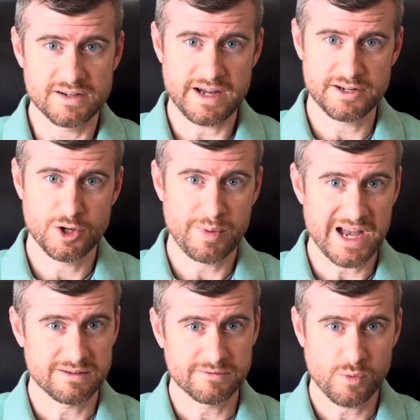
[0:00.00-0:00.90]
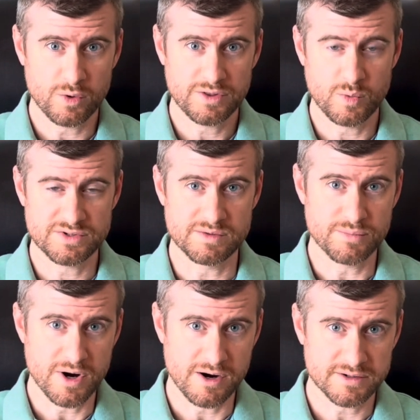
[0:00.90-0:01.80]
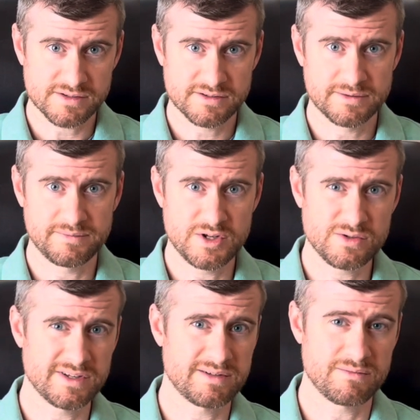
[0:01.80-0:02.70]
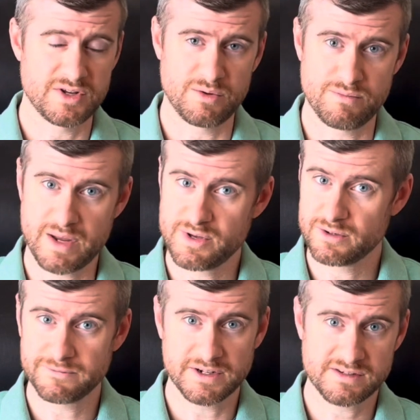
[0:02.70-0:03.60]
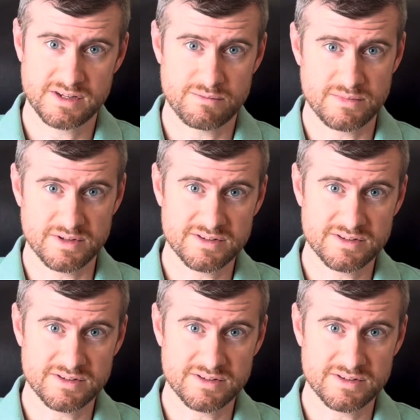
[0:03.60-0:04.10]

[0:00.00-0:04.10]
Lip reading: kind of go back and forth with some parts. Usually, maybe it'll fix it.